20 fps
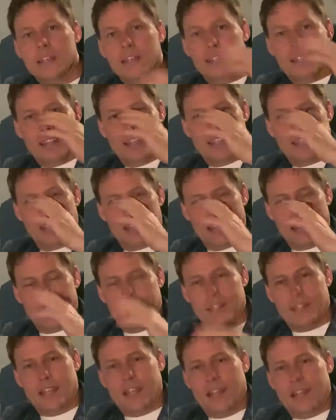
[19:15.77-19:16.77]

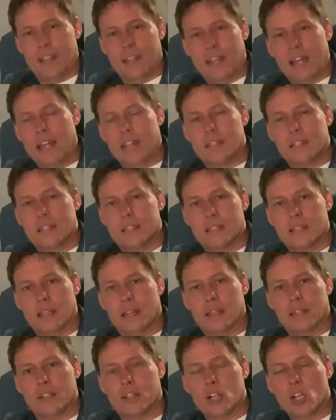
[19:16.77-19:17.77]
And that's
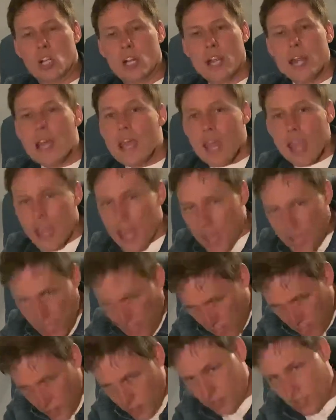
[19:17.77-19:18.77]

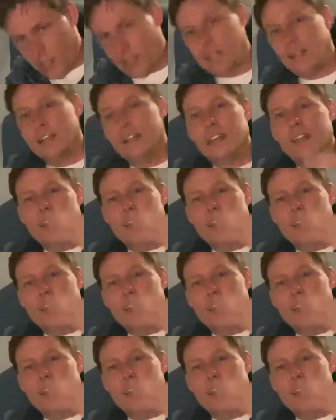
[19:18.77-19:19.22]
crazy.